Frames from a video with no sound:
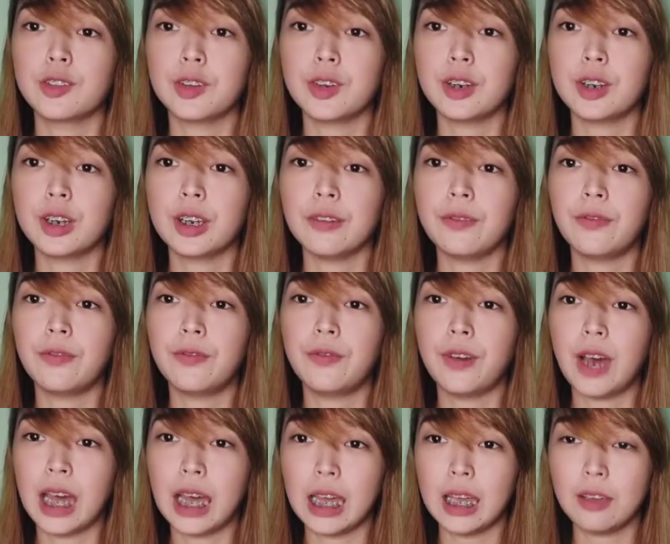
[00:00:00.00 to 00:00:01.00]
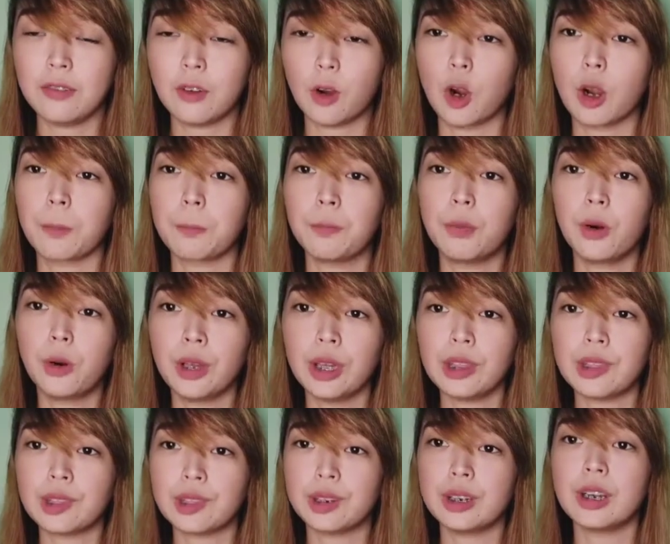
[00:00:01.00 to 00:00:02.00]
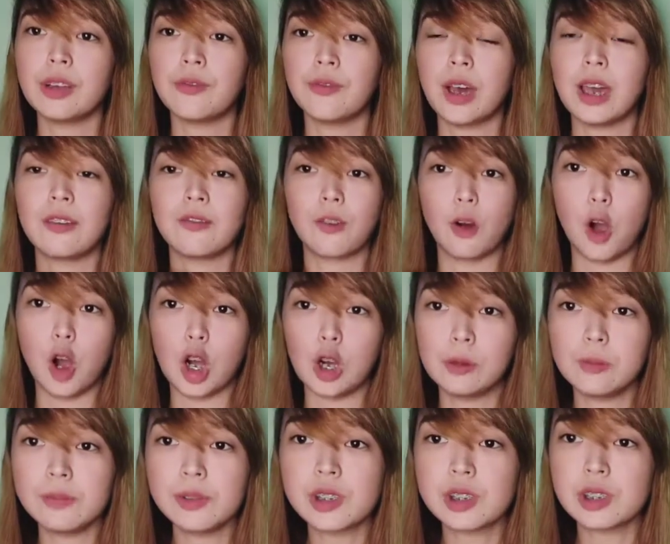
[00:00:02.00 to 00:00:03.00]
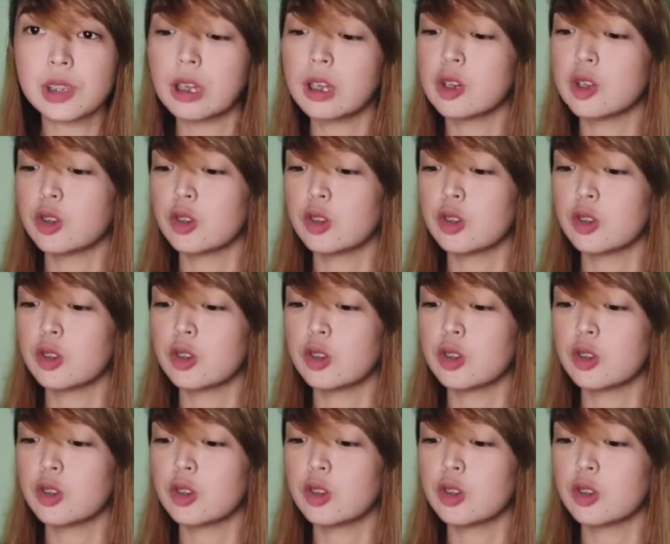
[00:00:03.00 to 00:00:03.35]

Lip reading: 35 or 0.35 ohms.